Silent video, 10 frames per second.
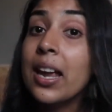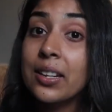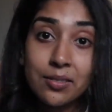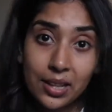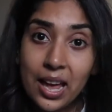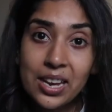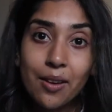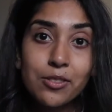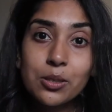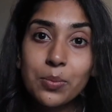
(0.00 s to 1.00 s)
and that
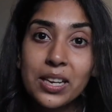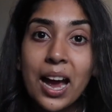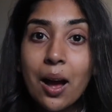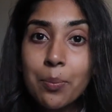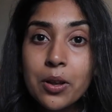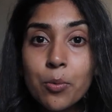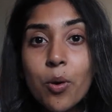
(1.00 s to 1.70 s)
inevitably happened.